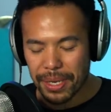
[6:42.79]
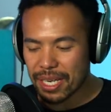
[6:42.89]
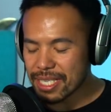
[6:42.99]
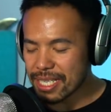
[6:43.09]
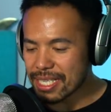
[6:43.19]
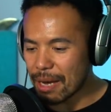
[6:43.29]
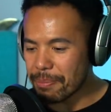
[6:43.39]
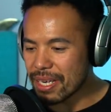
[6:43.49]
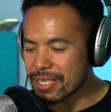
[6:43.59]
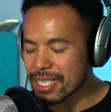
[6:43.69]
because it's
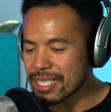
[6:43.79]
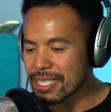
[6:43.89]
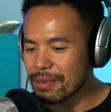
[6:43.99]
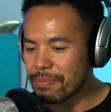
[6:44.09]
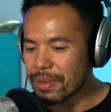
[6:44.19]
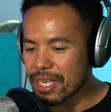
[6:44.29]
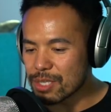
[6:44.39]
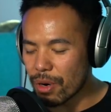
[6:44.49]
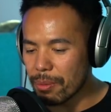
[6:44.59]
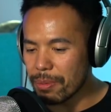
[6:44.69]
that, because it's that.
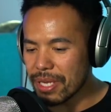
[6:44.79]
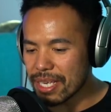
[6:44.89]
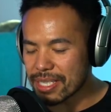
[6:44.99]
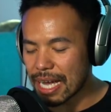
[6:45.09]
Because probably